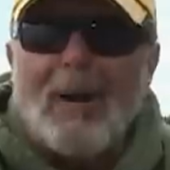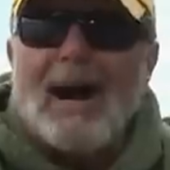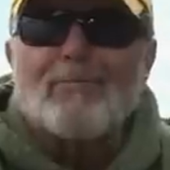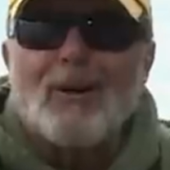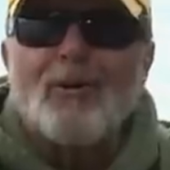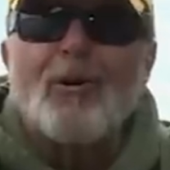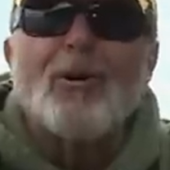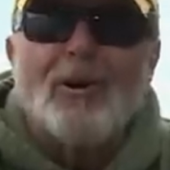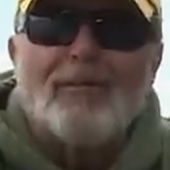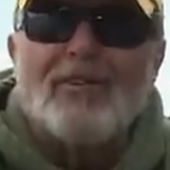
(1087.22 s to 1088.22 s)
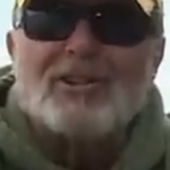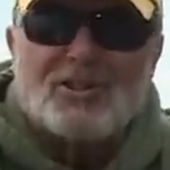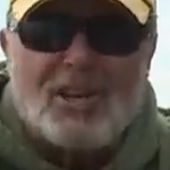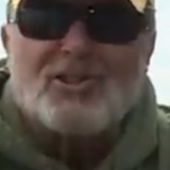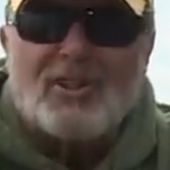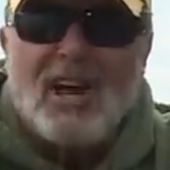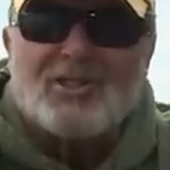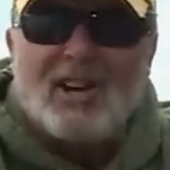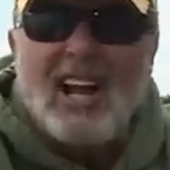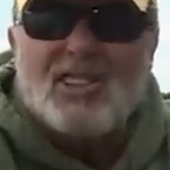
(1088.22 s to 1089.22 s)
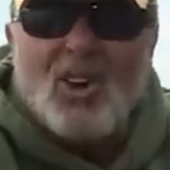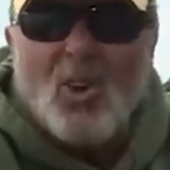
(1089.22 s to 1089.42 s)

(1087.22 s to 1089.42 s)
popular fish these days, and that's a